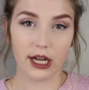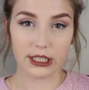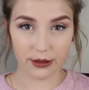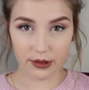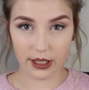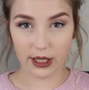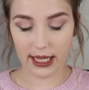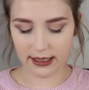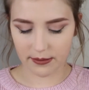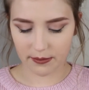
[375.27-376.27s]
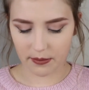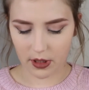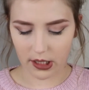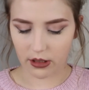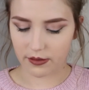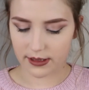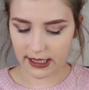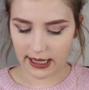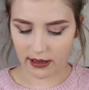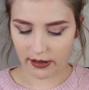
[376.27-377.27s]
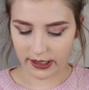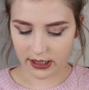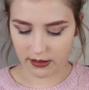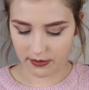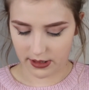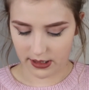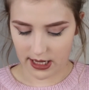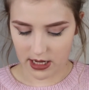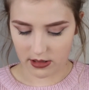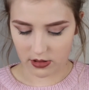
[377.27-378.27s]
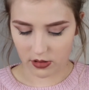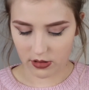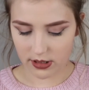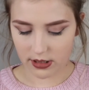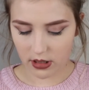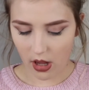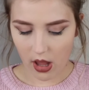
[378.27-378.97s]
I don't think you get money off sale items at ASOS,